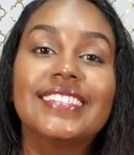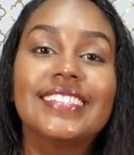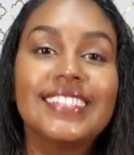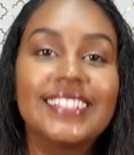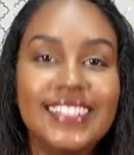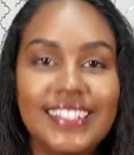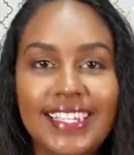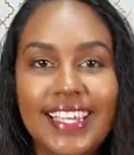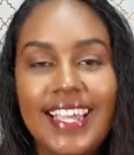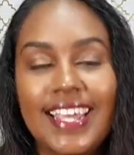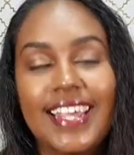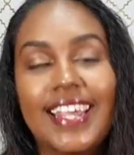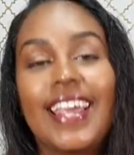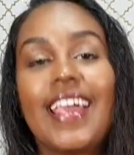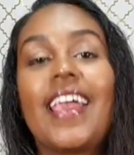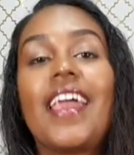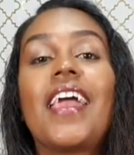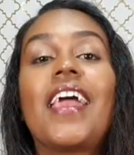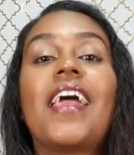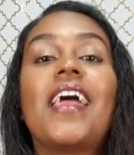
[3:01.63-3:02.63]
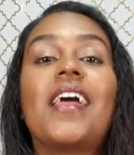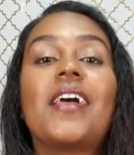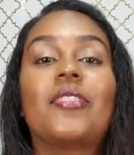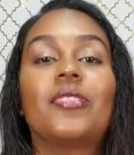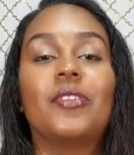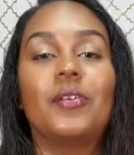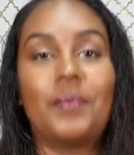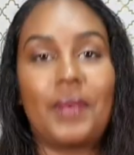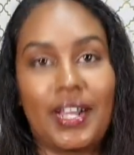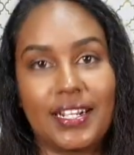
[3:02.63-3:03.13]
to see
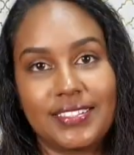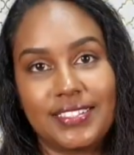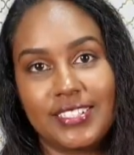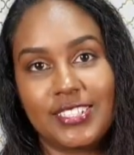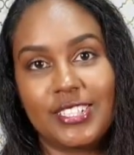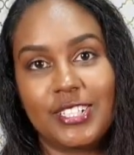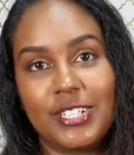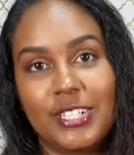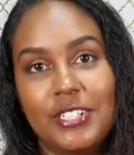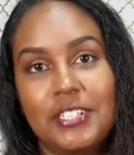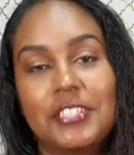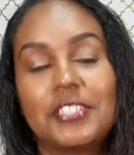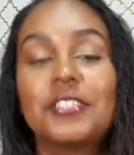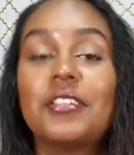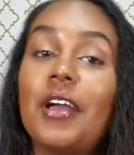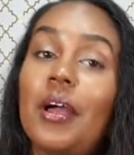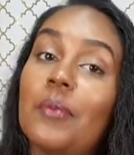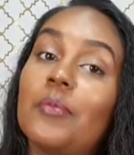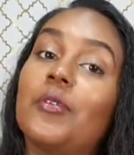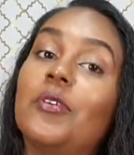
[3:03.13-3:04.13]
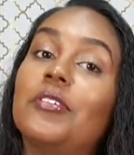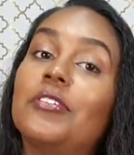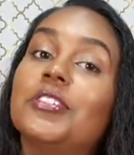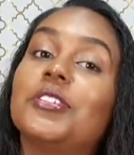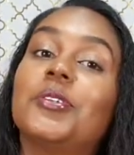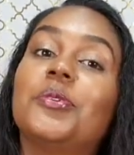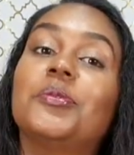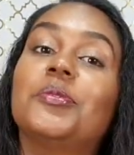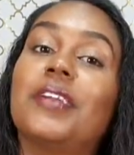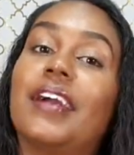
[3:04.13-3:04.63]
the maxi skirt. I'm gonna
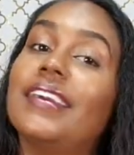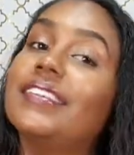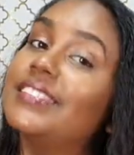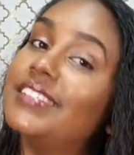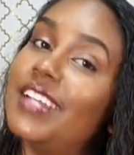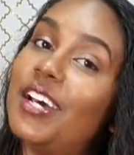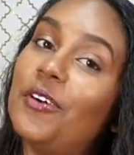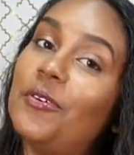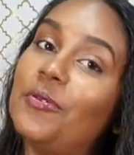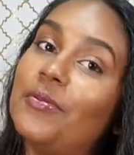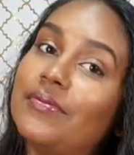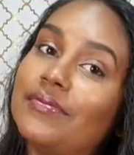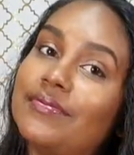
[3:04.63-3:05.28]
show you guys now.